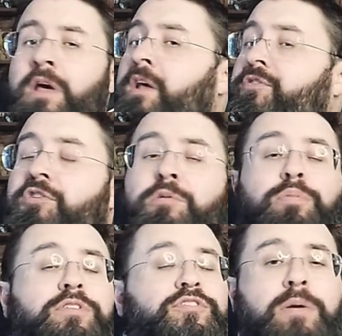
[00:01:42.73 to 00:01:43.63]
so you can
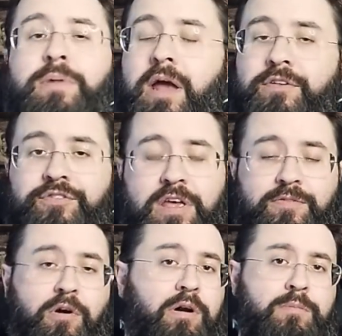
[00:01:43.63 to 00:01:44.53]
put some kind of
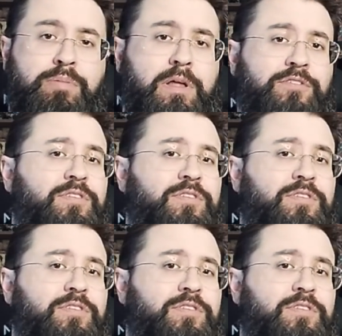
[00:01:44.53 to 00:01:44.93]
safeguard in place